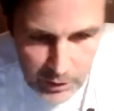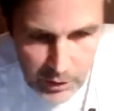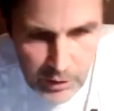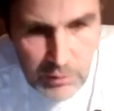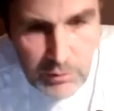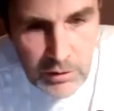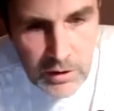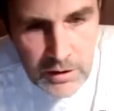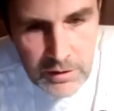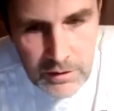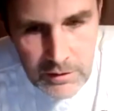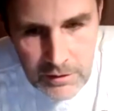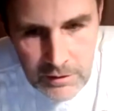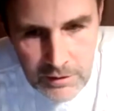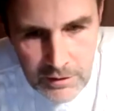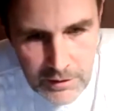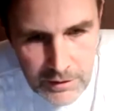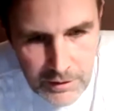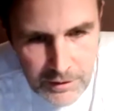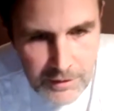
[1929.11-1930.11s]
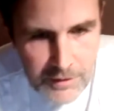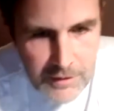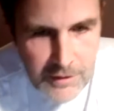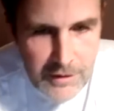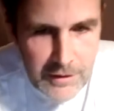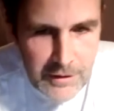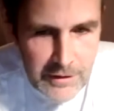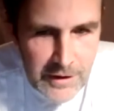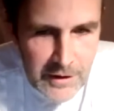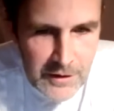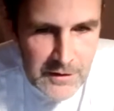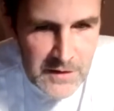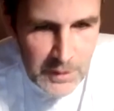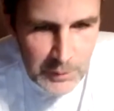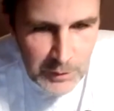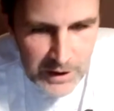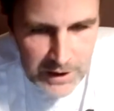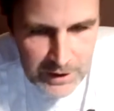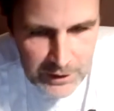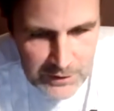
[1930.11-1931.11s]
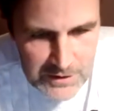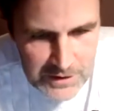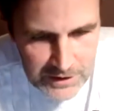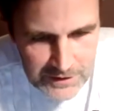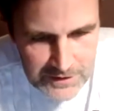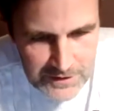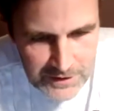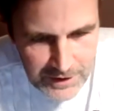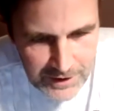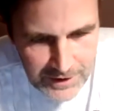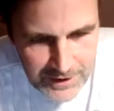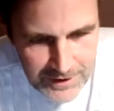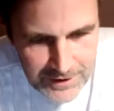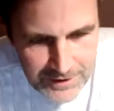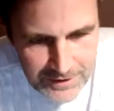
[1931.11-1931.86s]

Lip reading: oh right, yeah, I'll see what that looks like today,